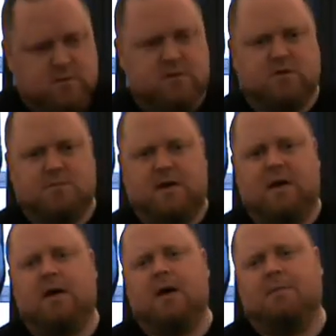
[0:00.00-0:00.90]
Excuse
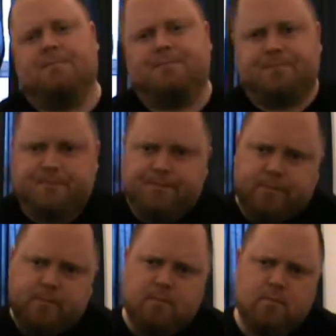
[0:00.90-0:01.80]
me. A
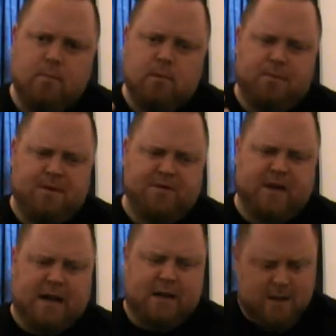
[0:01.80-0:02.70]
bit of
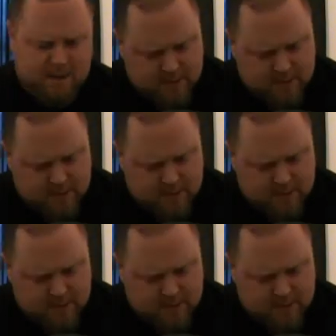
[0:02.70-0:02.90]
vanilla.